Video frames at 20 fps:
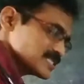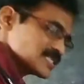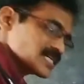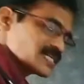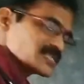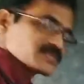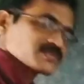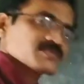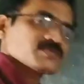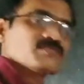
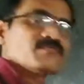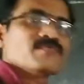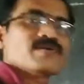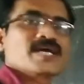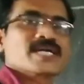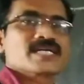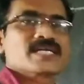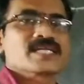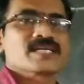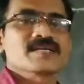also
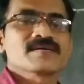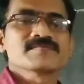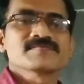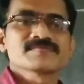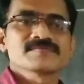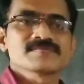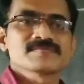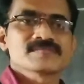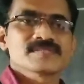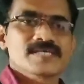factor of
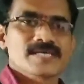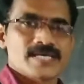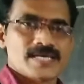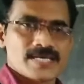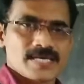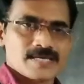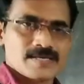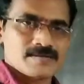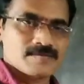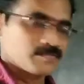
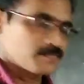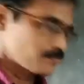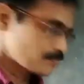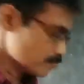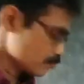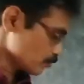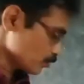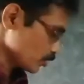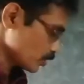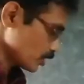
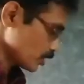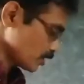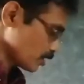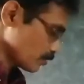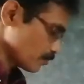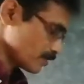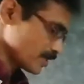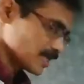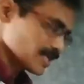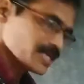
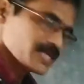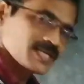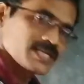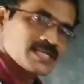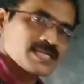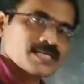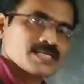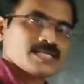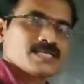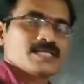polynomial,
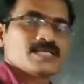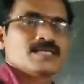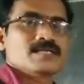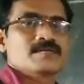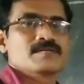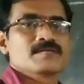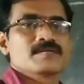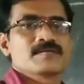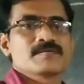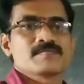
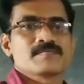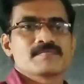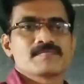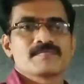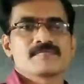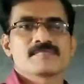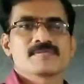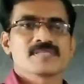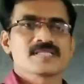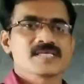
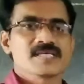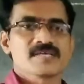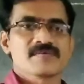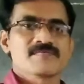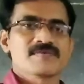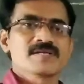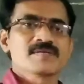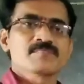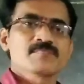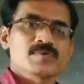the given
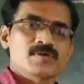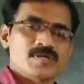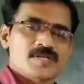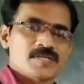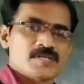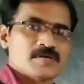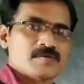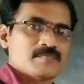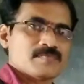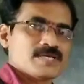
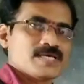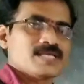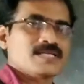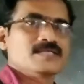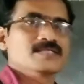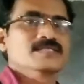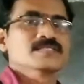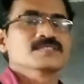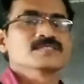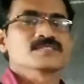polynomial.
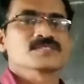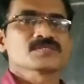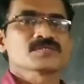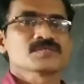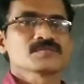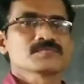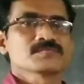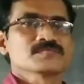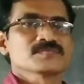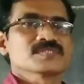So
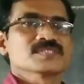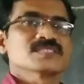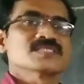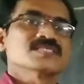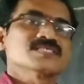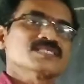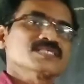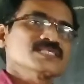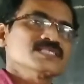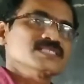
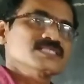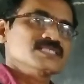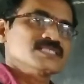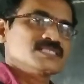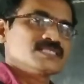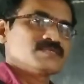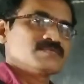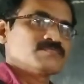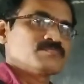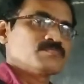this is
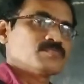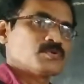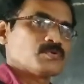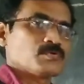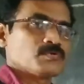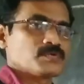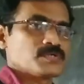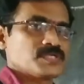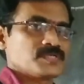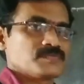
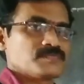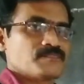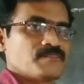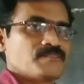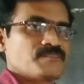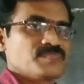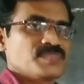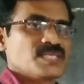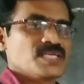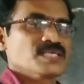proved.
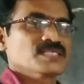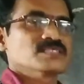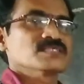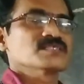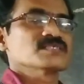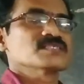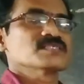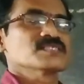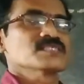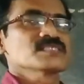So
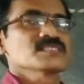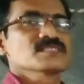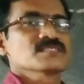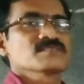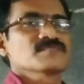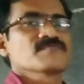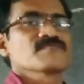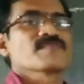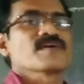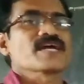this is
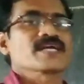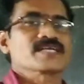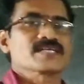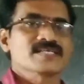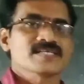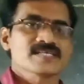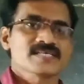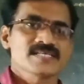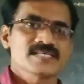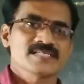
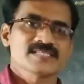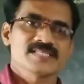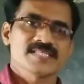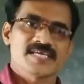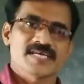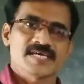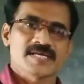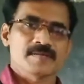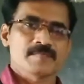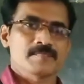factor
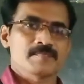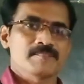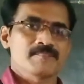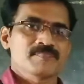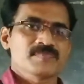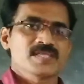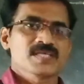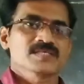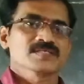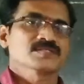here.
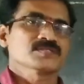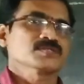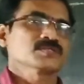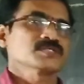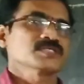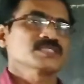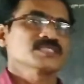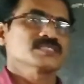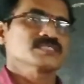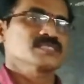So
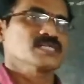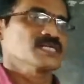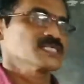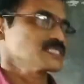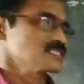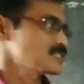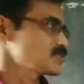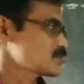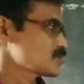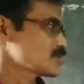in this
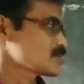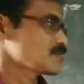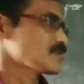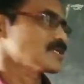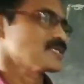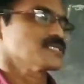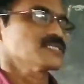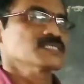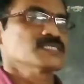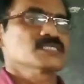class you have
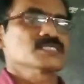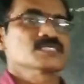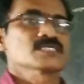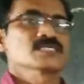learnt,